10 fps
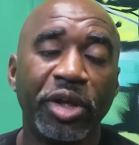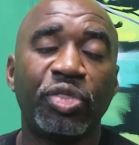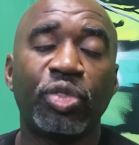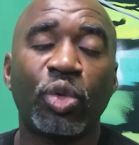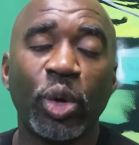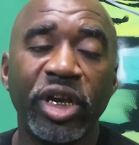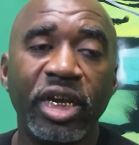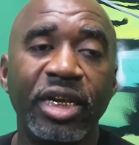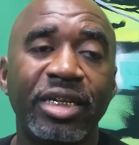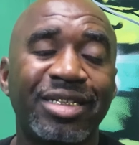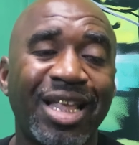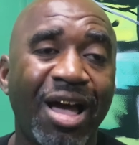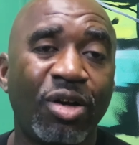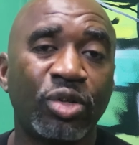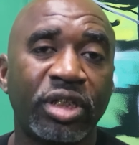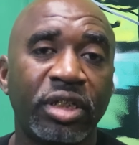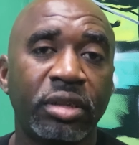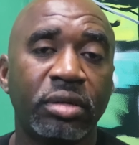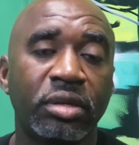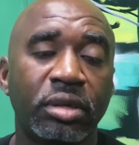with three
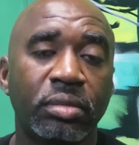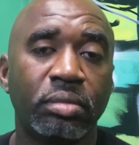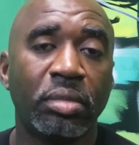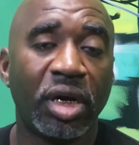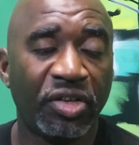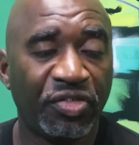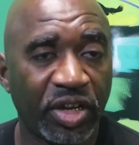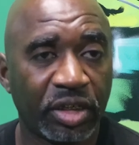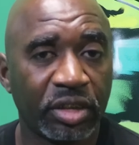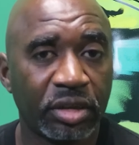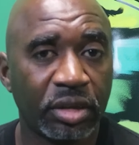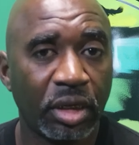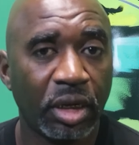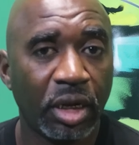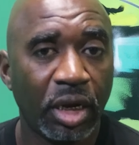thousand motherfuckers,